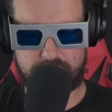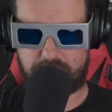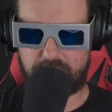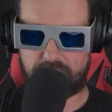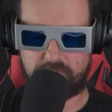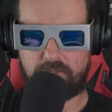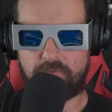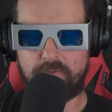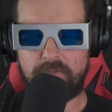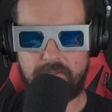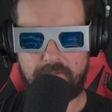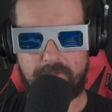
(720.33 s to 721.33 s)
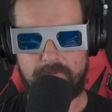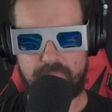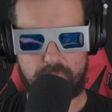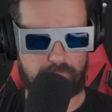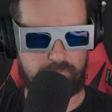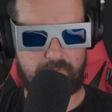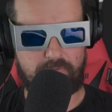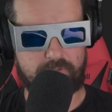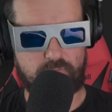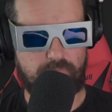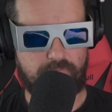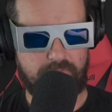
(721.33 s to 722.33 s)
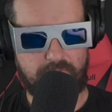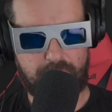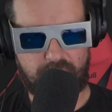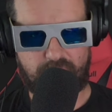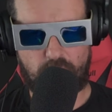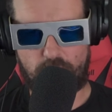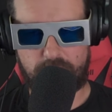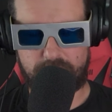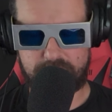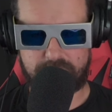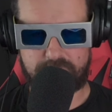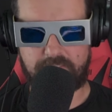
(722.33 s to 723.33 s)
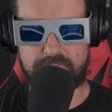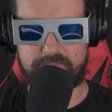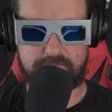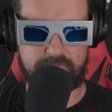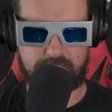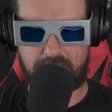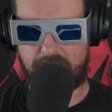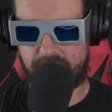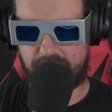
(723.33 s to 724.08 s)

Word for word: to be able, you know, the public won't be able to afford it. That's the kind of